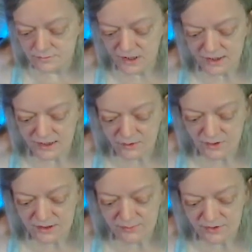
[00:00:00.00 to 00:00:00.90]
I think
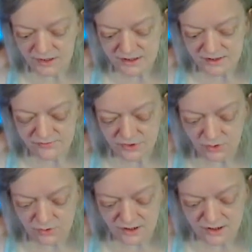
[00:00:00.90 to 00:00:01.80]
what the police have
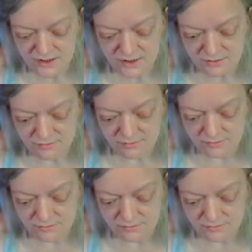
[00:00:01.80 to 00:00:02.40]
told us